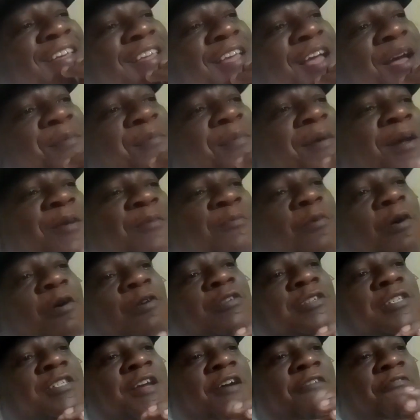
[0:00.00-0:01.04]
Yeah, man,
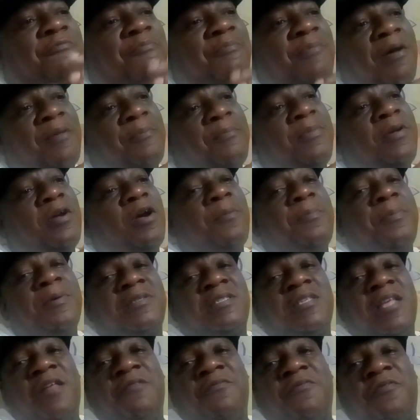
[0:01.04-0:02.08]
wow, chef, man. Big up
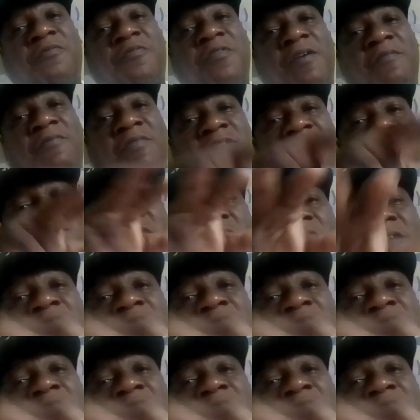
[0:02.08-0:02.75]
yourself if you ever see